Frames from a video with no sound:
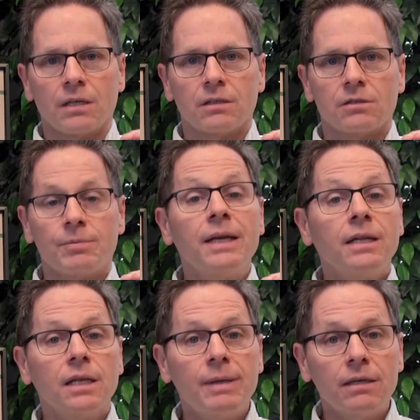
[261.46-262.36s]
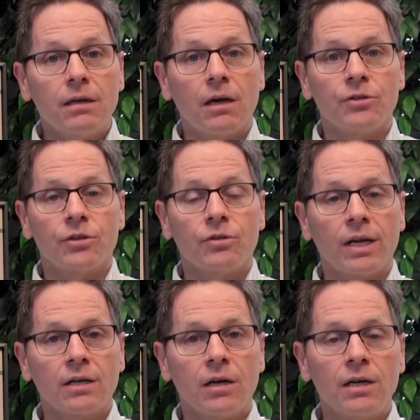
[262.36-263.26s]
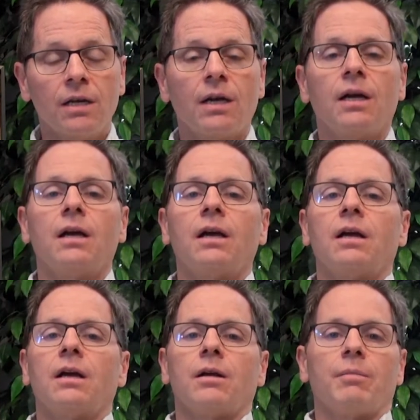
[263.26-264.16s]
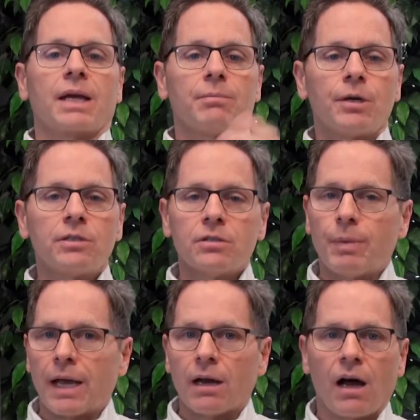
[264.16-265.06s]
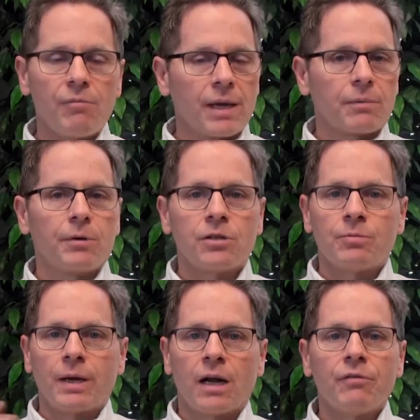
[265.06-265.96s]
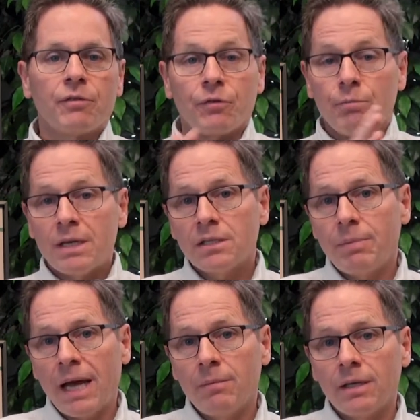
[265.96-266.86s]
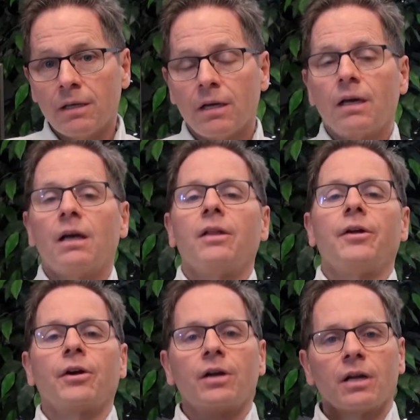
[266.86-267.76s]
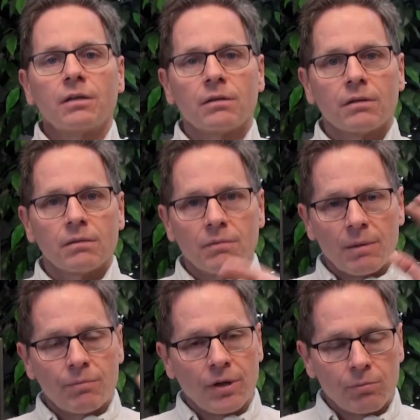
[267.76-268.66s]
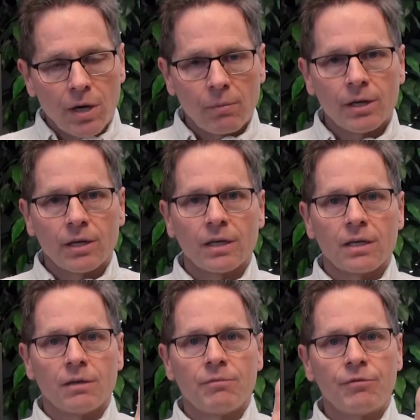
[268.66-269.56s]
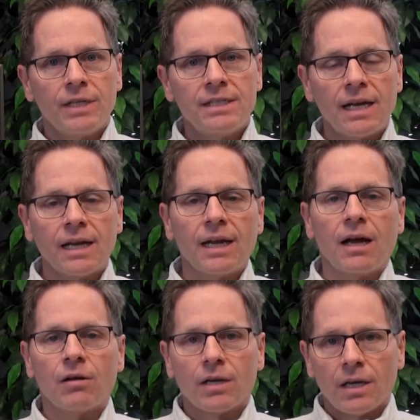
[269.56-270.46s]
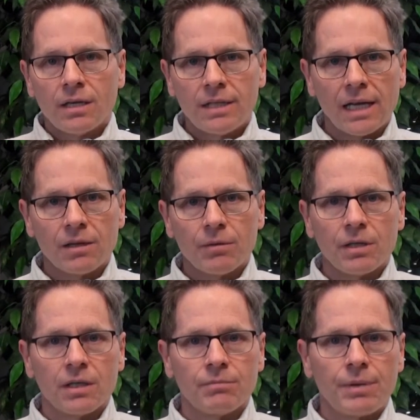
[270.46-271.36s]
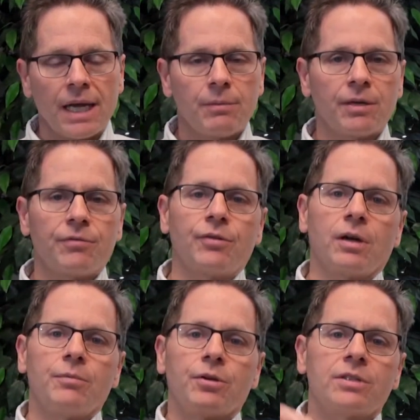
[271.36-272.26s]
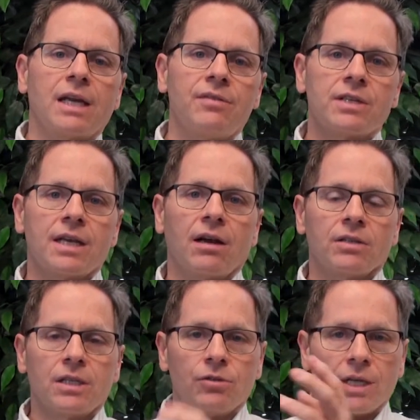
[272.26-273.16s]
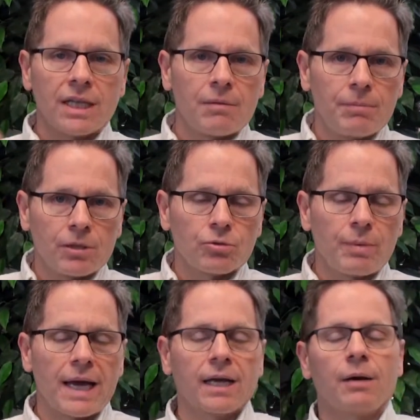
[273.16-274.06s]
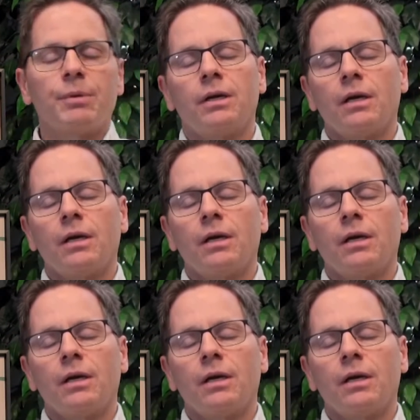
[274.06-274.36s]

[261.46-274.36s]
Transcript: spending limit on your credit card. Make a purchase, pay it off. Make a purchase, pay it off. If you miss a payment, they're probably gonna freeze that account, take the payment from your savings account until you get that built back up.